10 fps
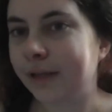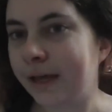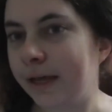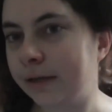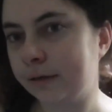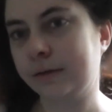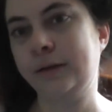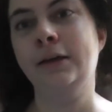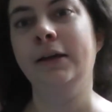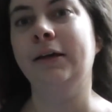and
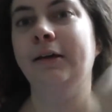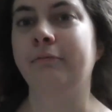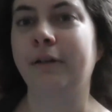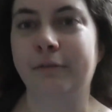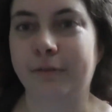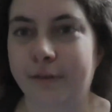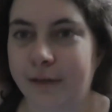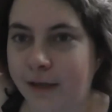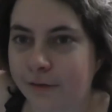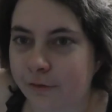we will see
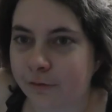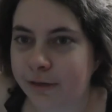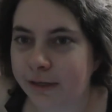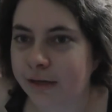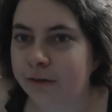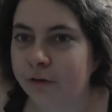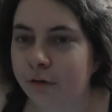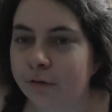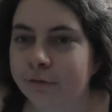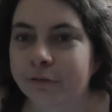how long we can go
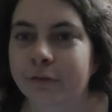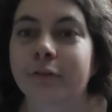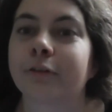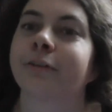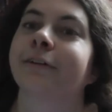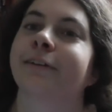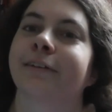on for.